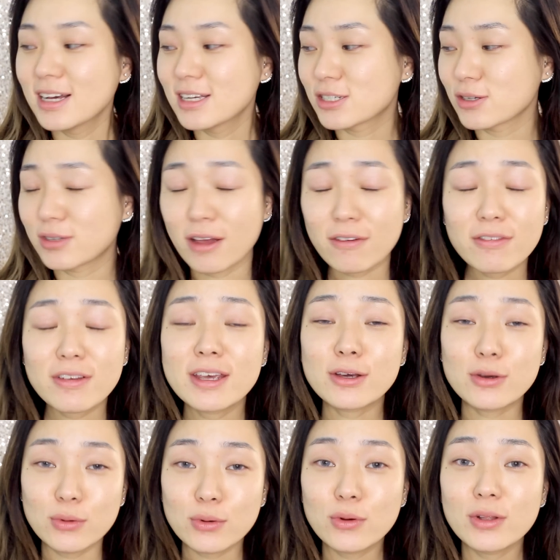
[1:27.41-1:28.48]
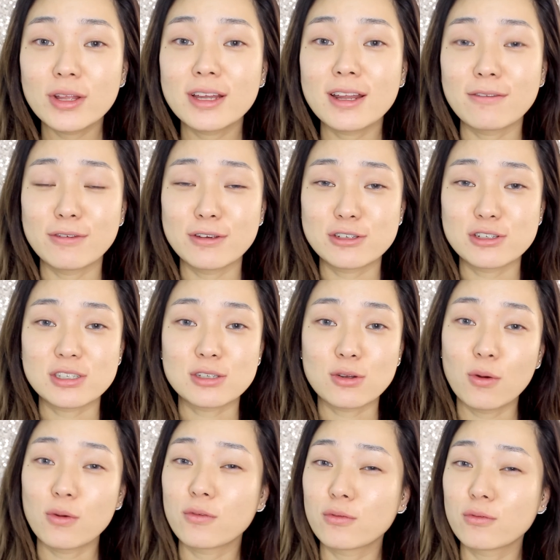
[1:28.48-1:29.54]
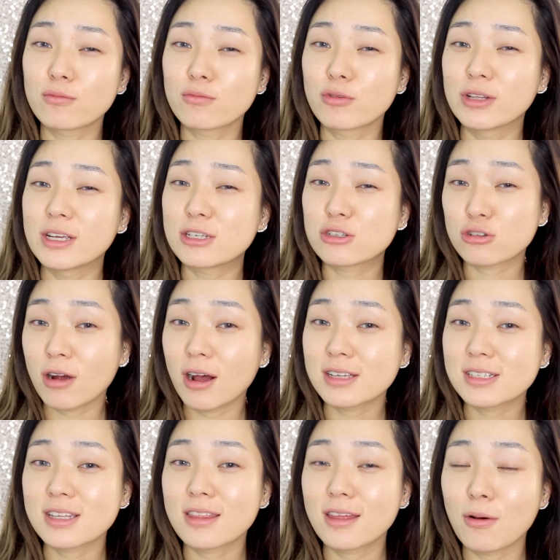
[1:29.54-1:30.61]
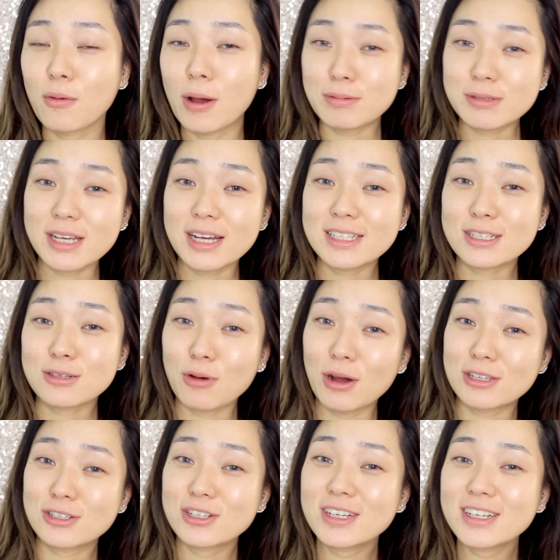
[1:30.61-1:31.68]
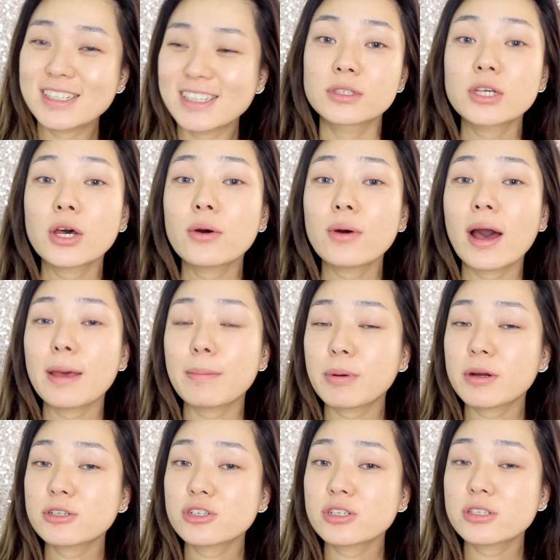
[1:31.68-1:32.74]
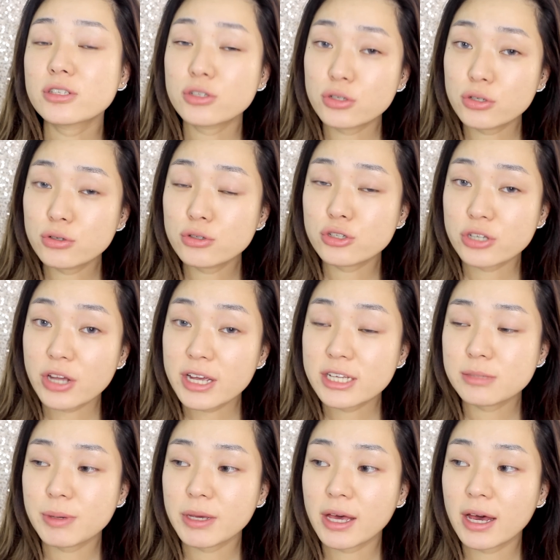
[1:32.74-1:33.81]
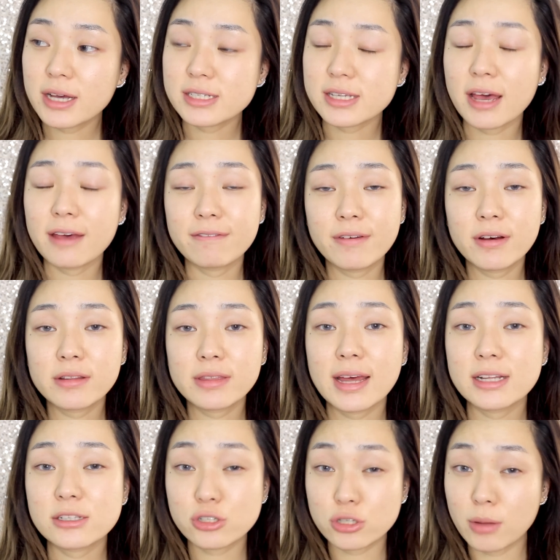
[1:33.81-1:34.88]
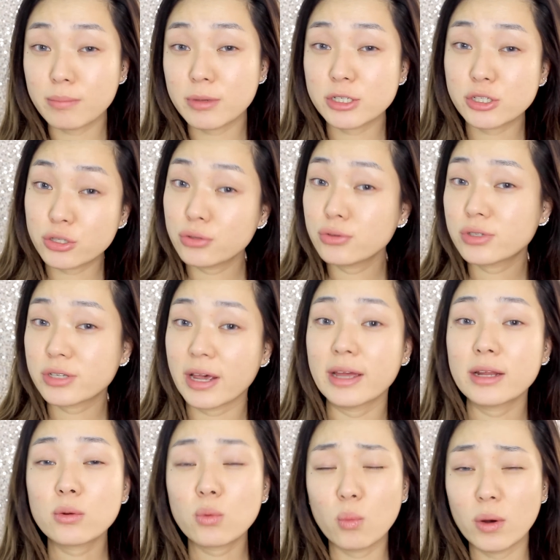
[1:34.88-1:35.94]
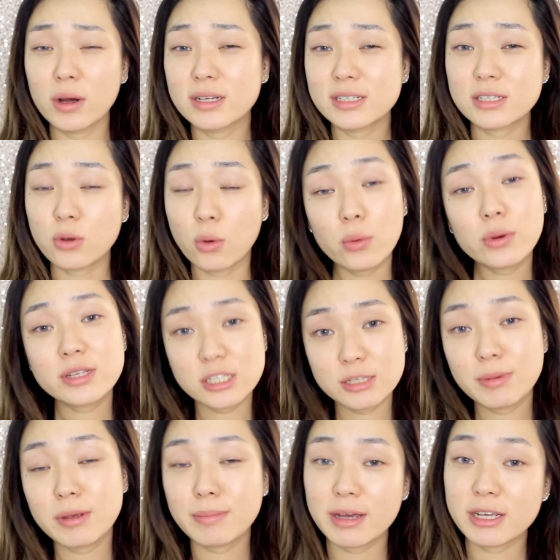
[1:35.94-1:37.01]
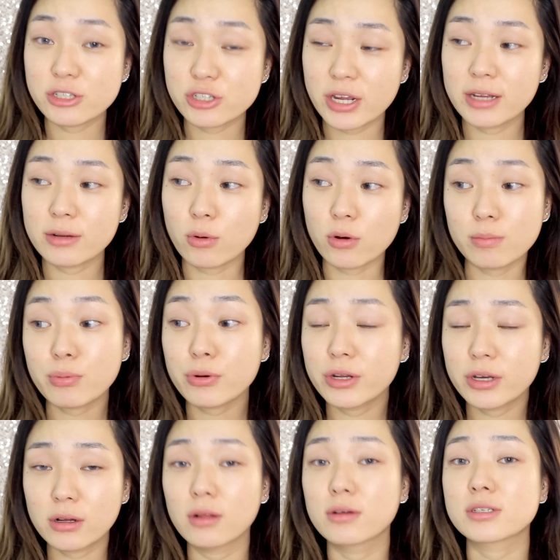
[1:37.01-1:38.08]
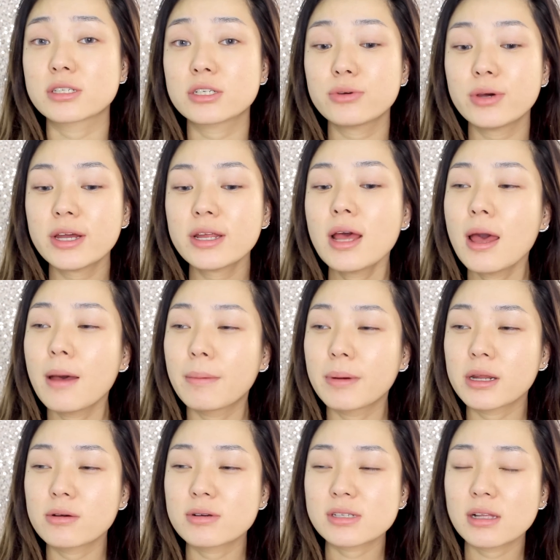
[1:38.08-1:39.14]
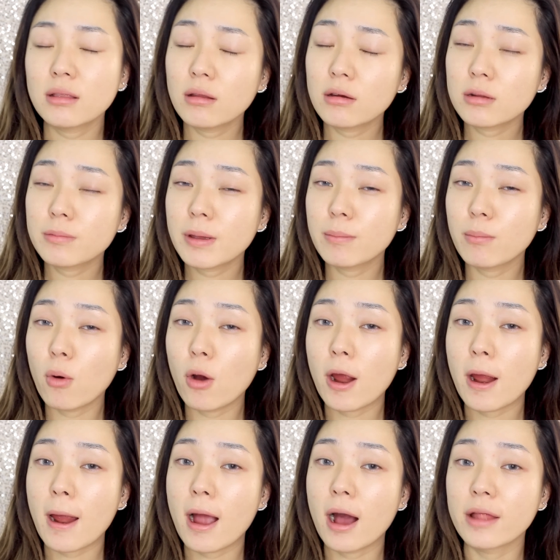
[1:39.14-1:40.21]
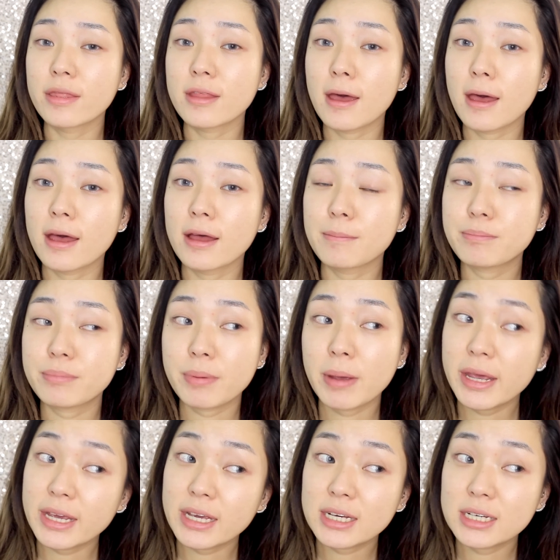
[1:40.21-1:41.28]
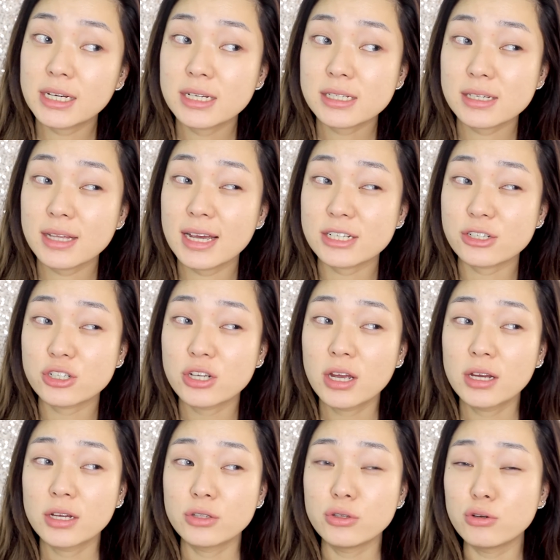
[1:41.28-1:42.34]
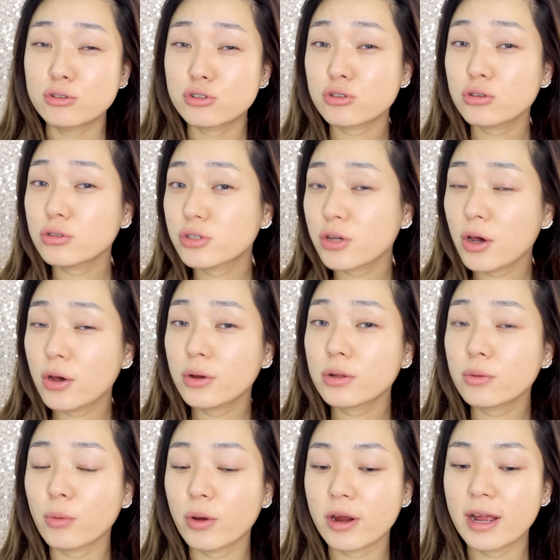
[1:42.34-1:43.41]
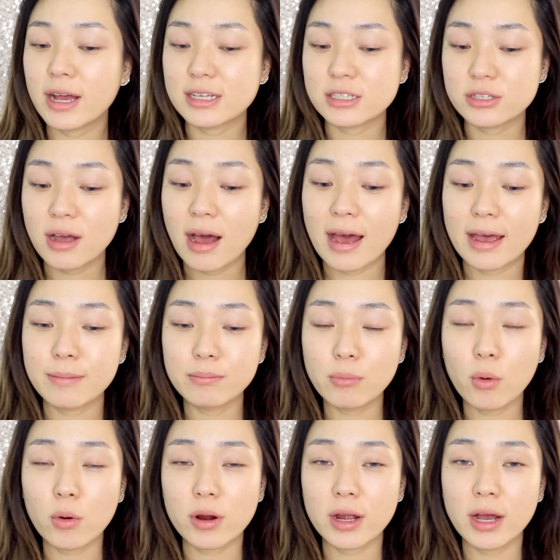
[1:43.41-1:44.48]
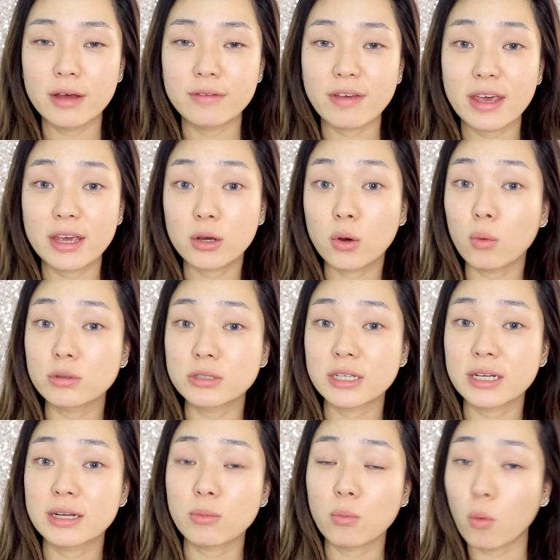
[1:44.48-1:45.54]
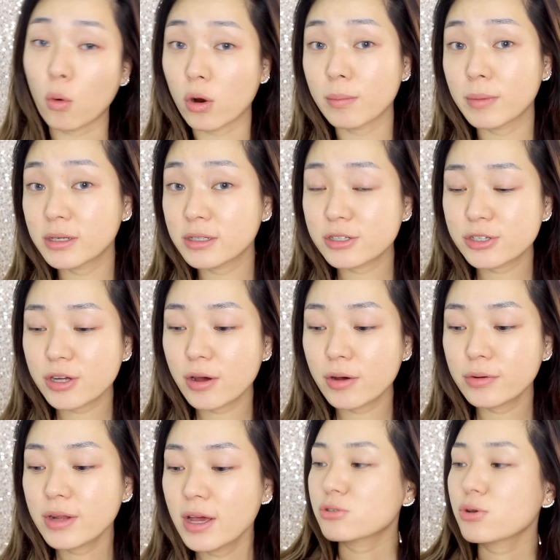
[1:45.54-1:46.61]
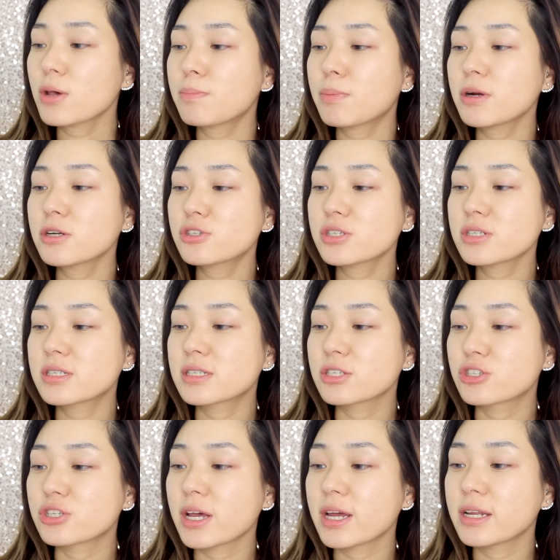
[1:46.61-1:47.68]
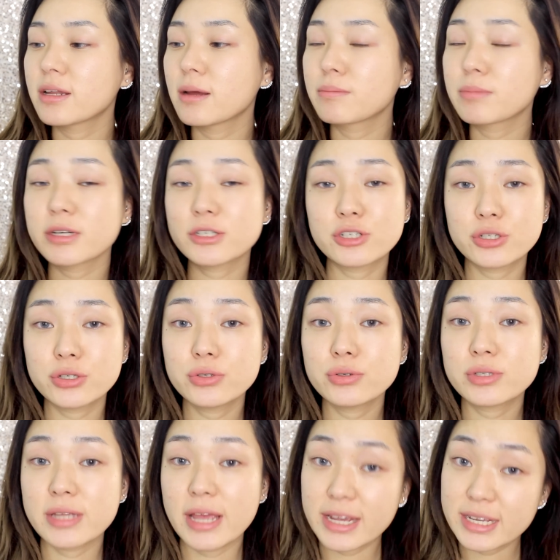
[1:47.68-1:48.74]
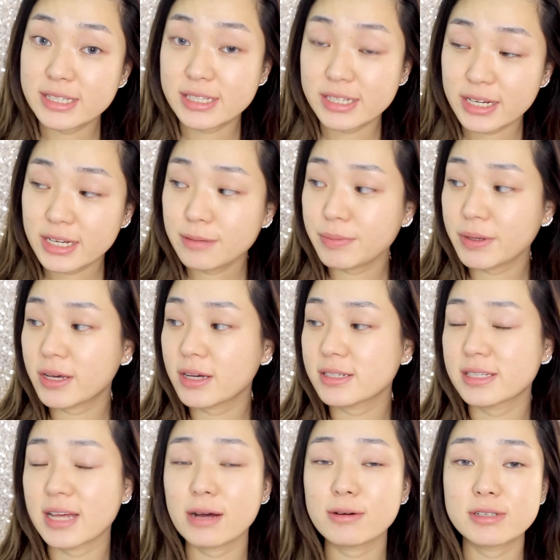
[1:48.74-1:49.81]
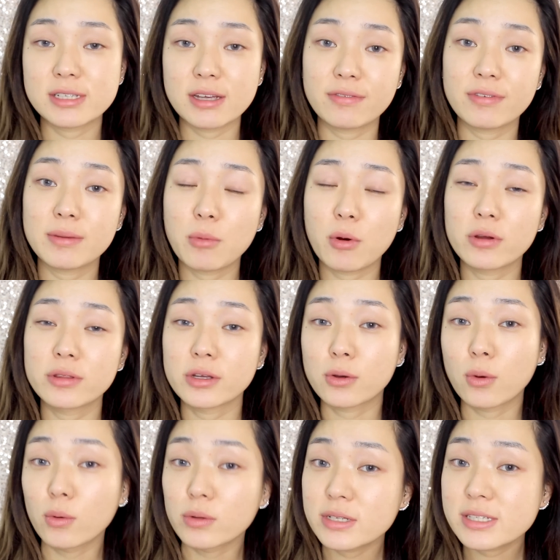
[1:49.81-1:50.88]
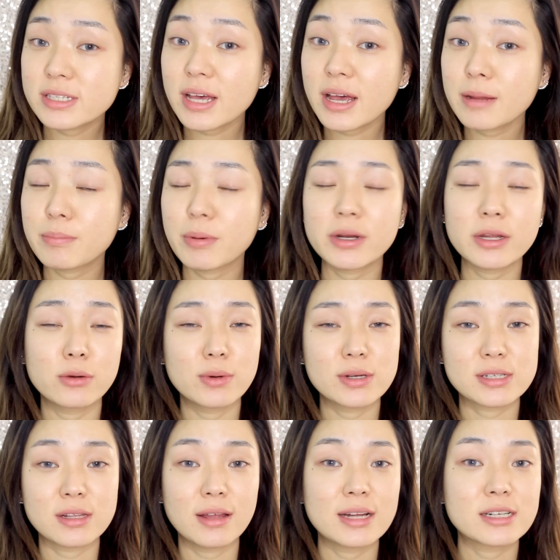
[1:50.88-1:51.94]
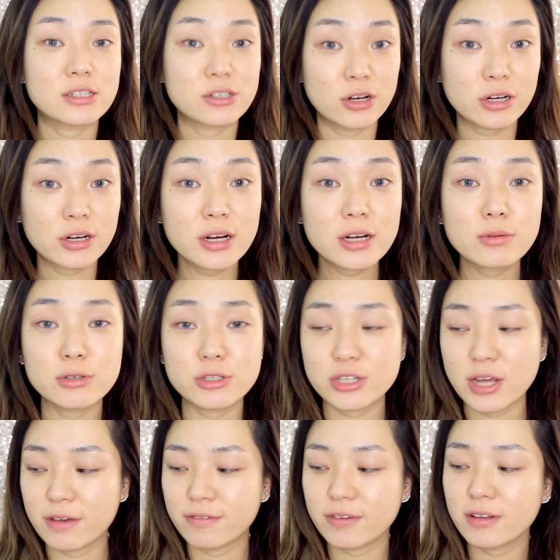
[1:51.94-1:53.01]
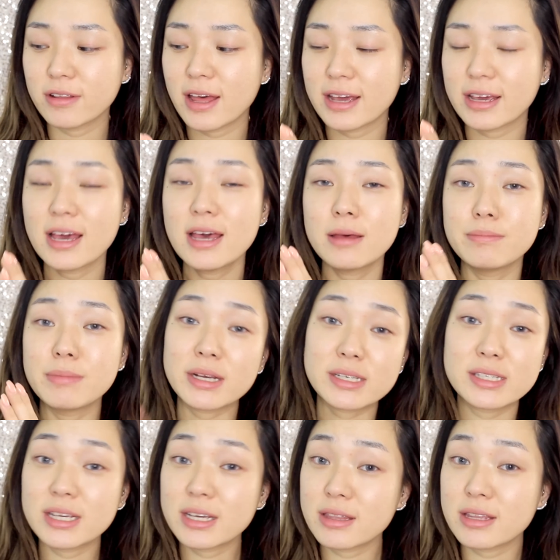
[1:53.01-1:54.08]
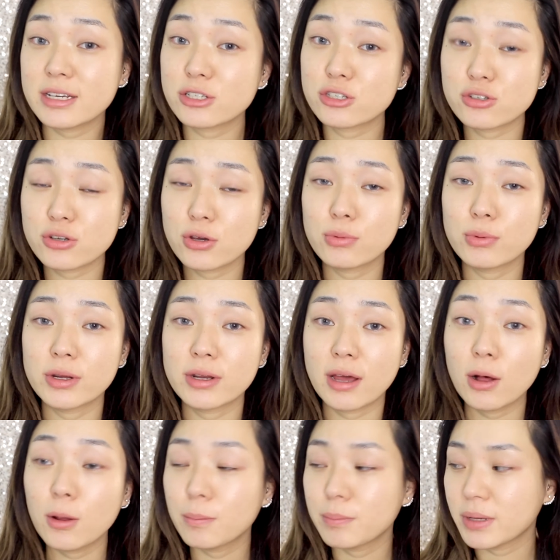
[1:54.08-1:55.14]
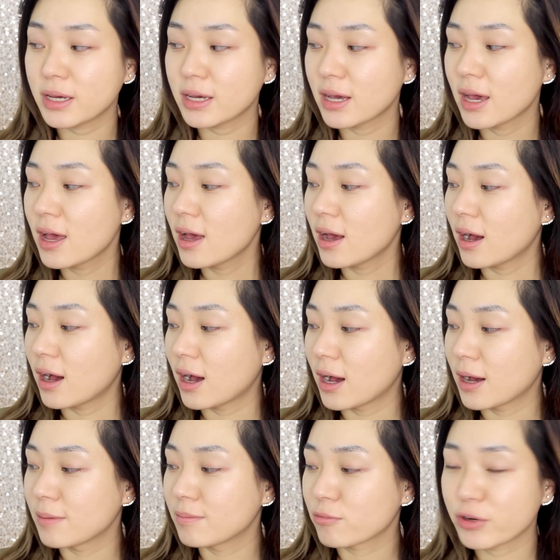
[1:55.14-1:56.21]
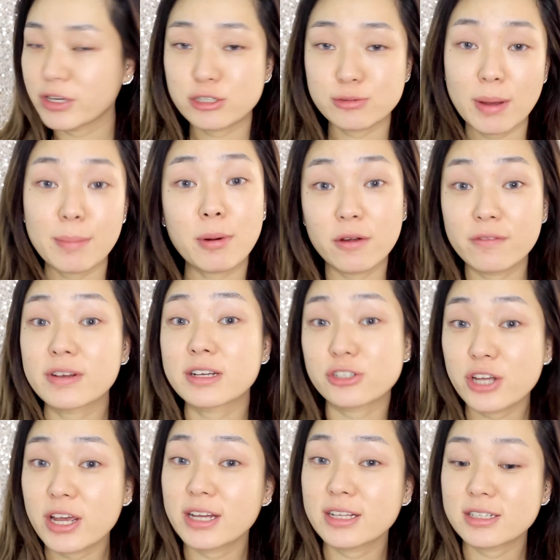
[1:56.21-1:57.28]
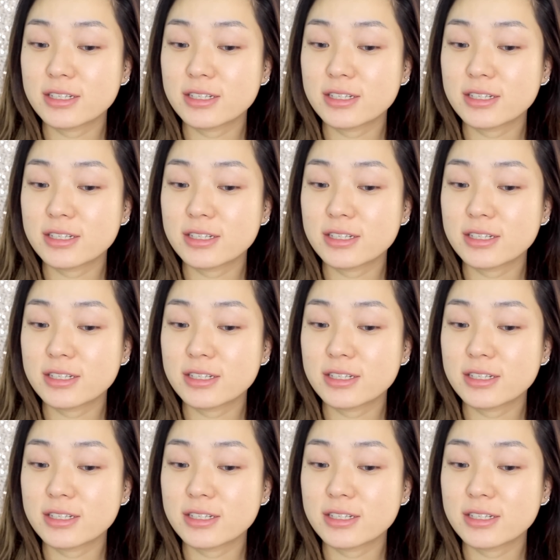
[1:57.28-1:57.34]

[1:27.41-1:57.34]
So definitely Google it if you just don't really trust the website swatches. So I purchased two shades because I felt that number 210 was going to be my shade or pretty close to it, but it was a little bit more on the pink slash neutral tone, whereas I'm more of a golden warm undertone. So I purchased the shade number 218 because that was definitely more on the golden side, but it was a lot darker, which I feel like mixing these two would help me reach my perfect shade.